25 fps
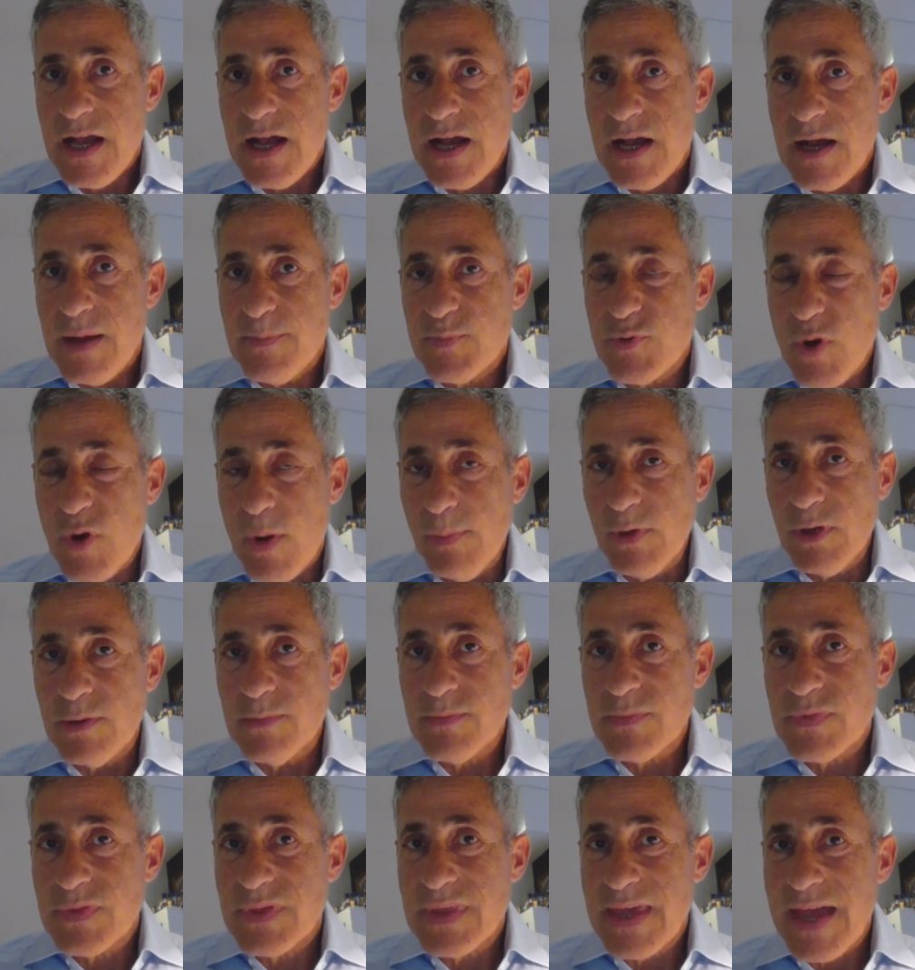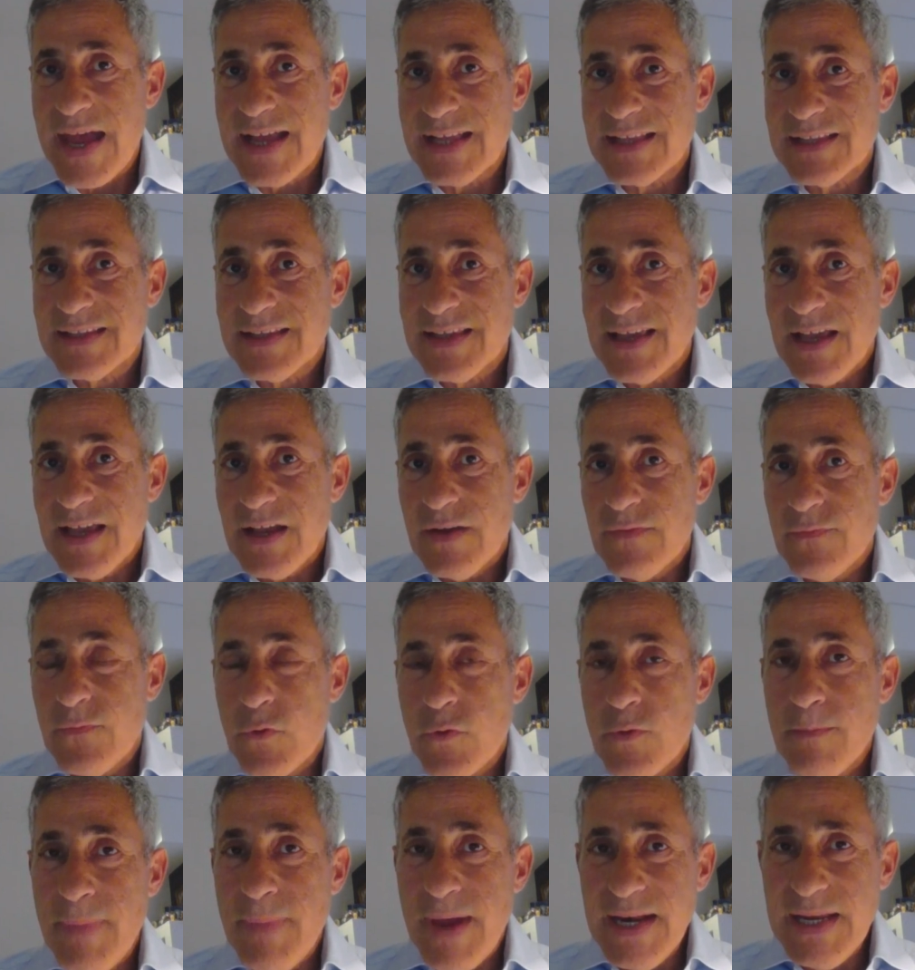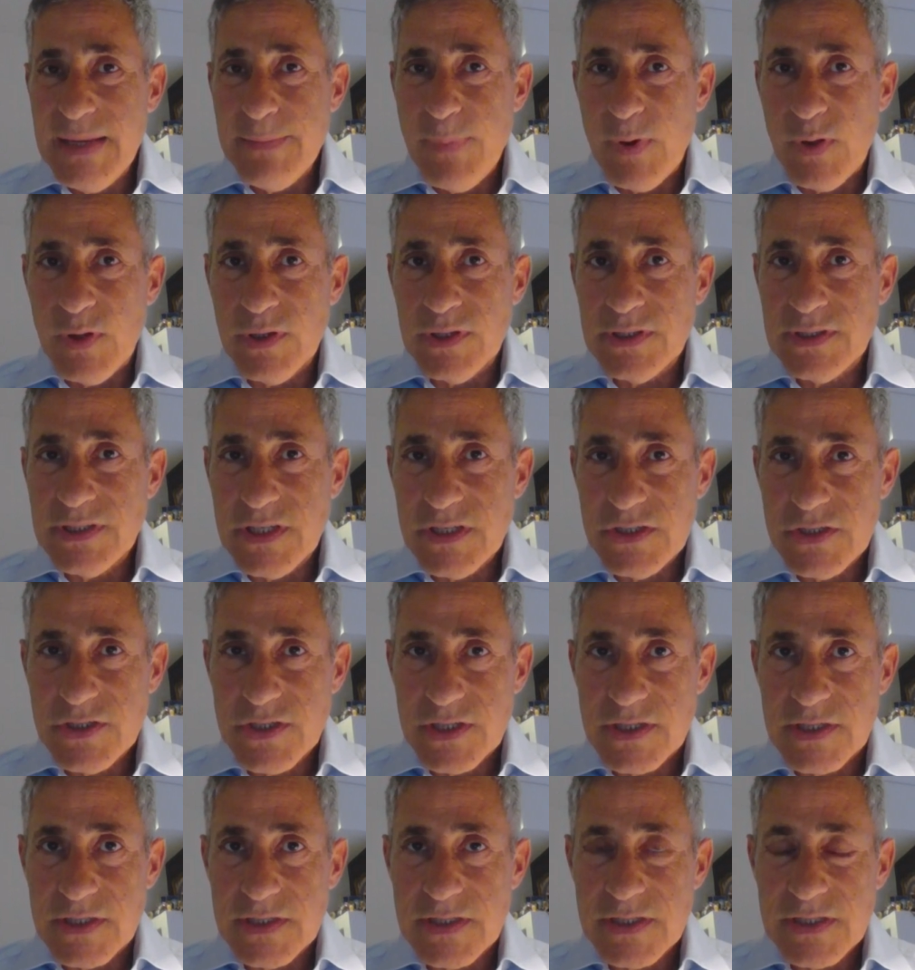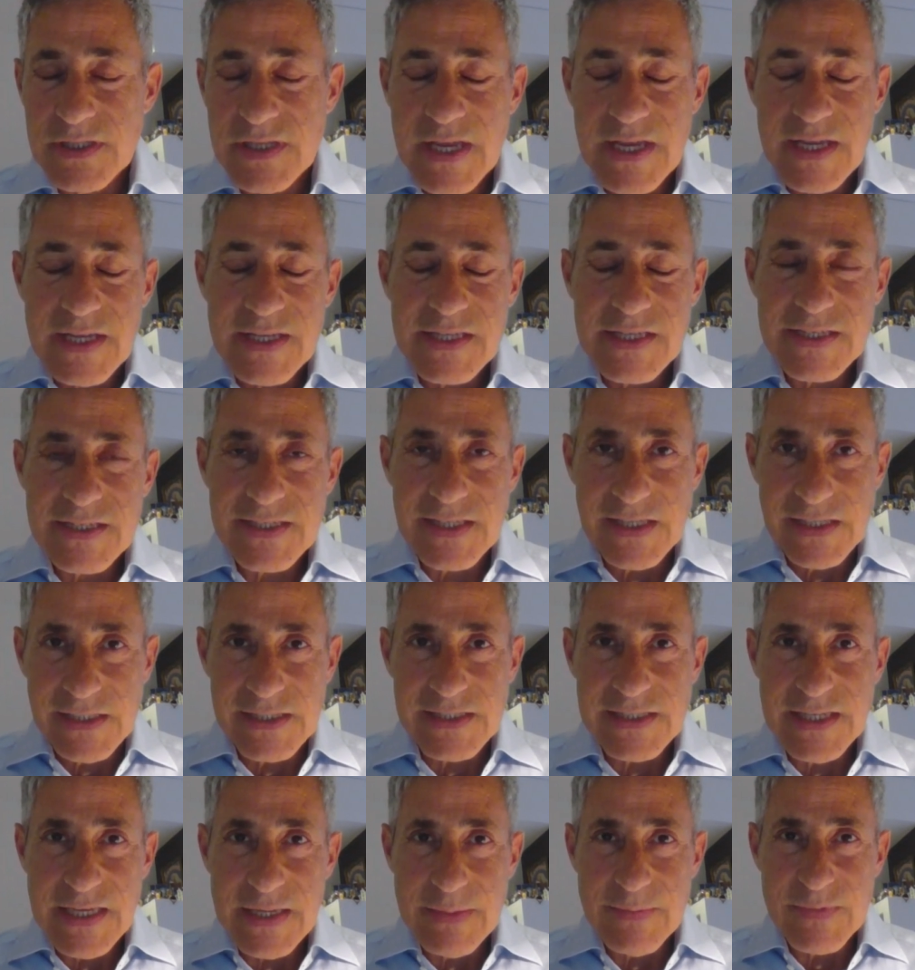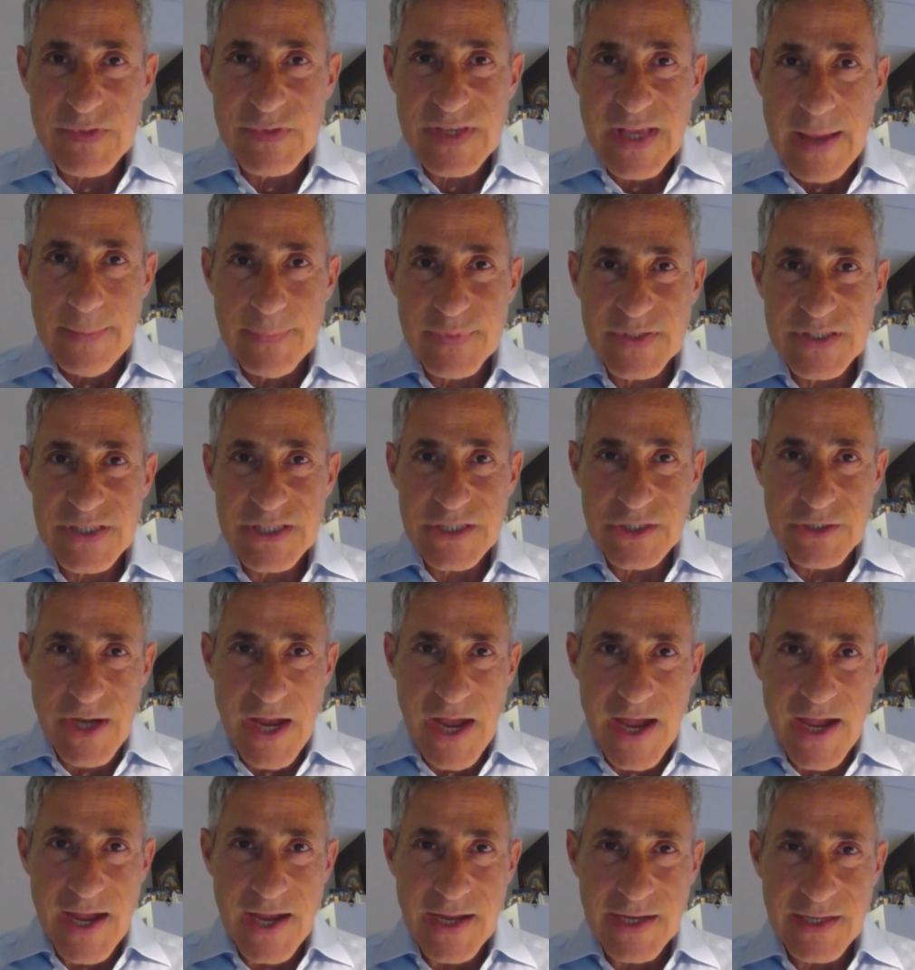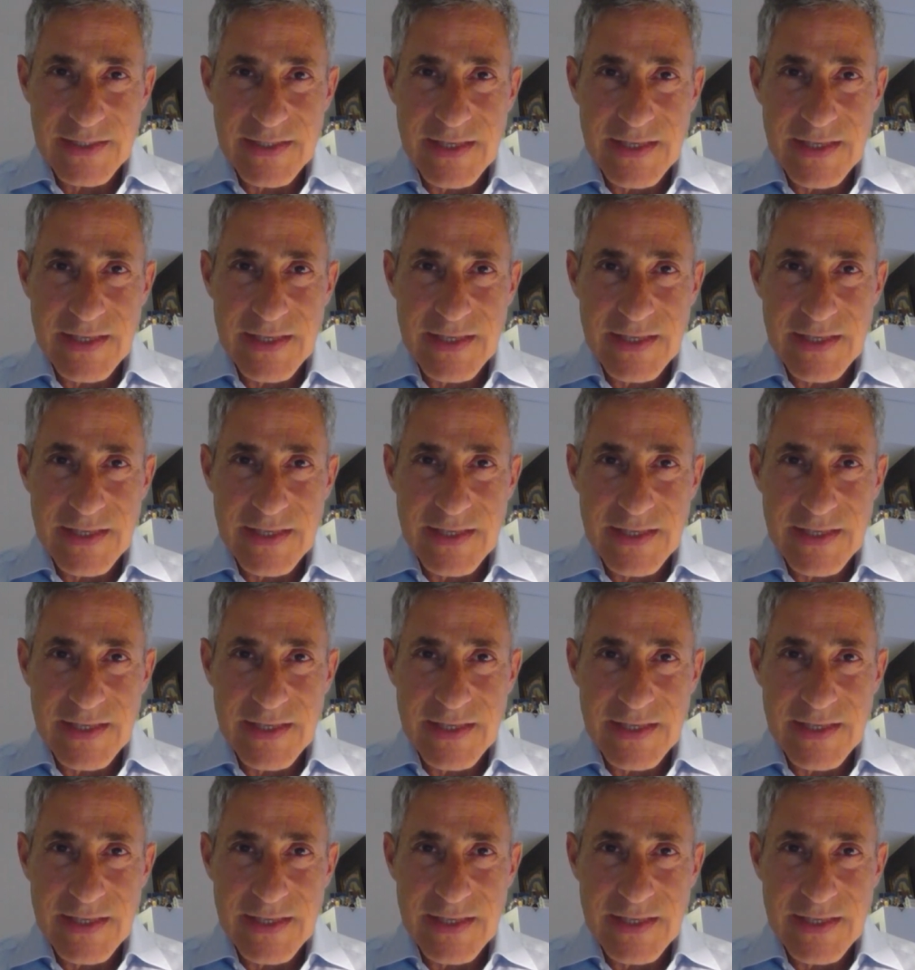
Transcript: problem that for many politicians still seems abstract,